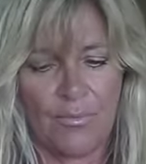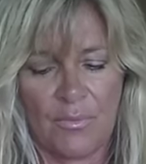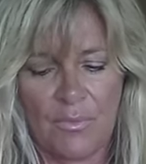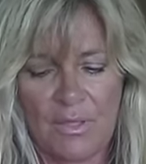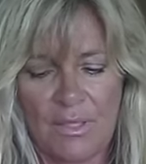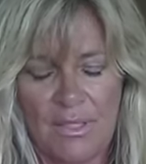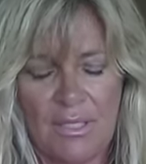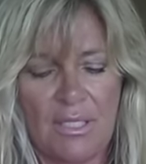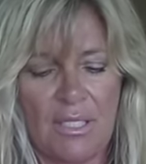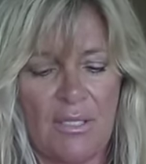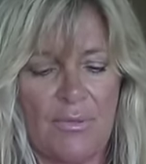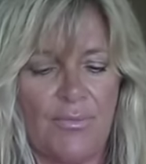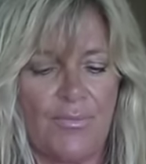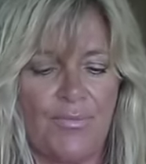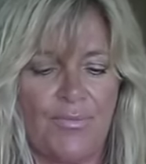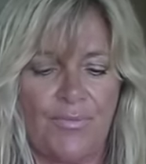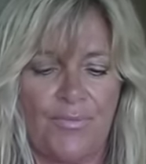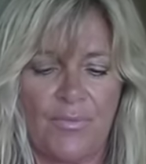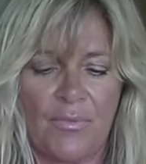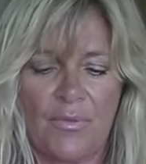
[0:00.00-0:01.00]
Let's see.
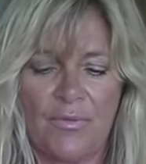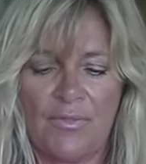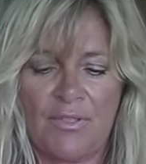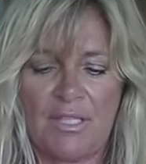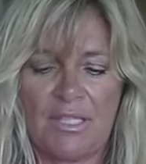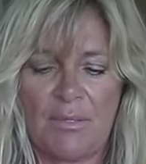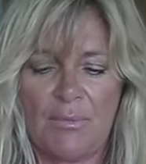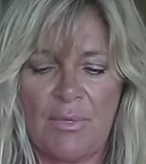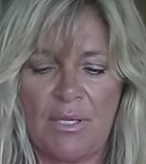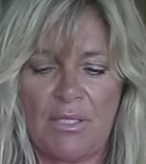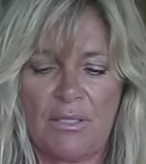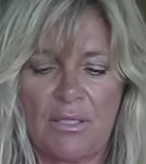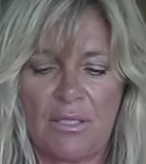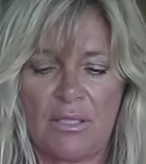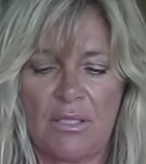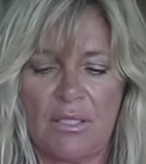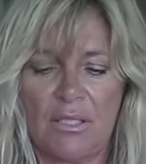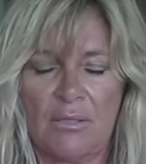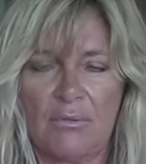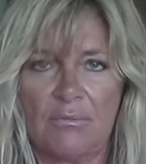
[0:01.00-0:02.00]
It smells
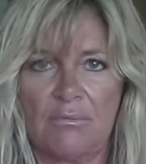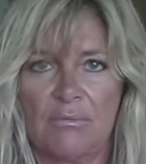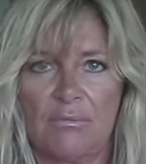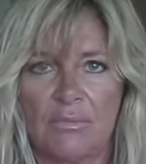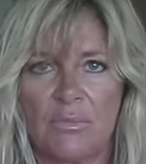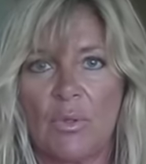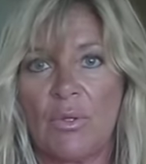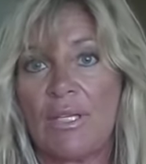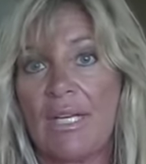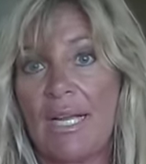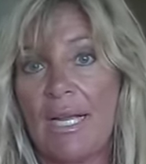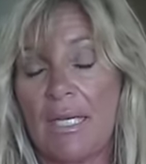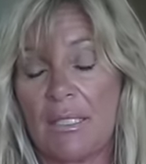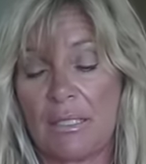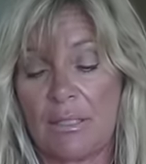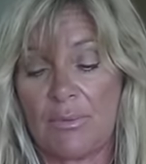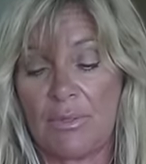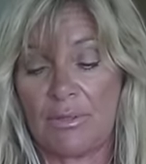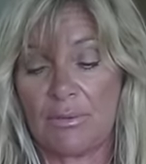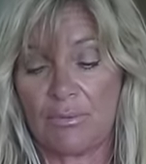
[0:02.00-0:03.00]
good. The one I
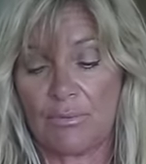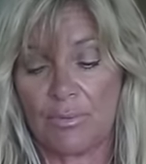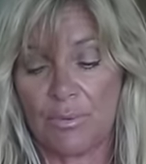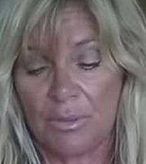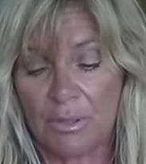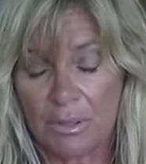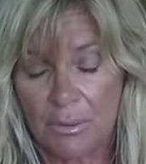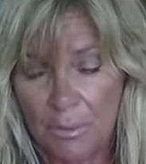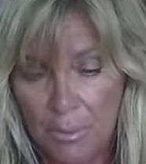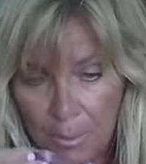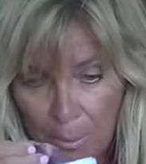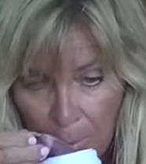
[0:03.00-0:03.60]
had smelled really